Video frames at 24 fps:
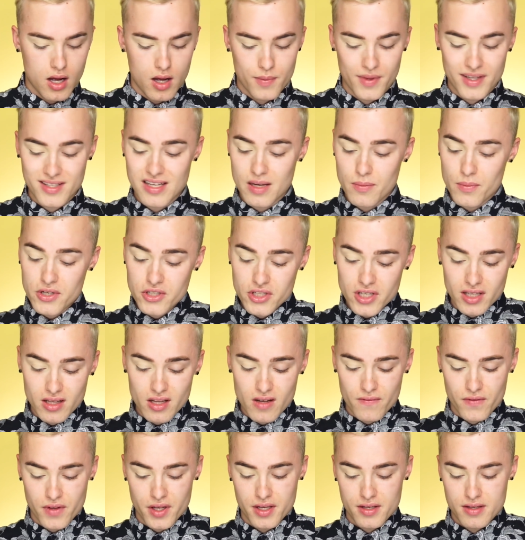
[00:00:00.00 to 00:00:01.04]
That's how much I
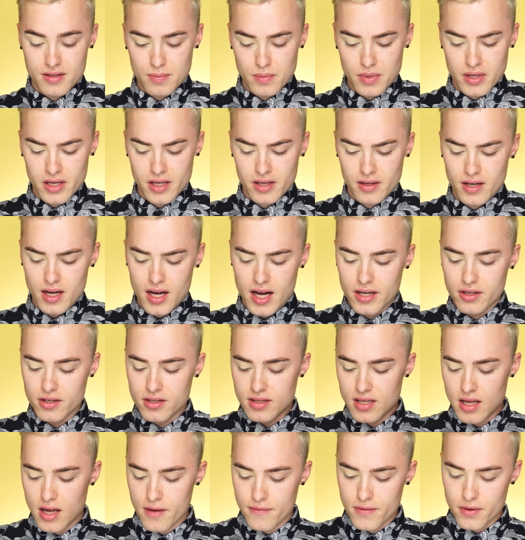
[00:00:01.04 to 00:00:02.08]
love this, but I
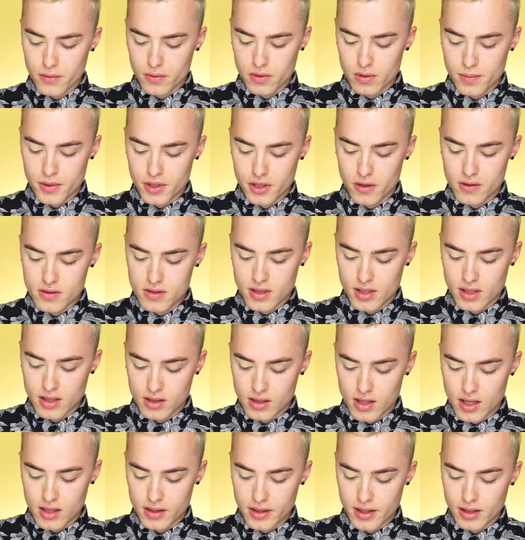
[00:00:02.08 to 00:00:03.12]
just haven't really been using it a
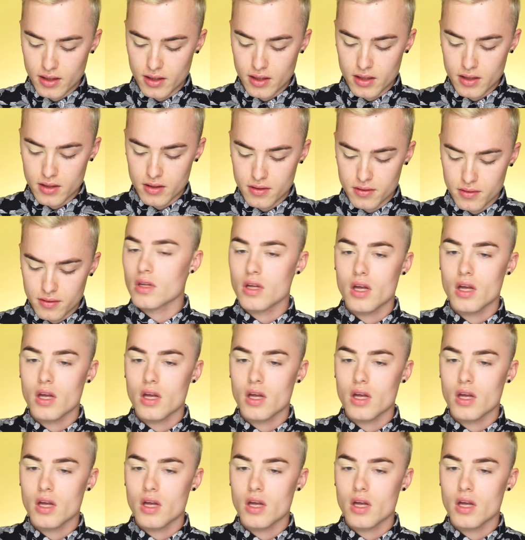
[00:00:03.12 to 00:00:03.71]
lot lately.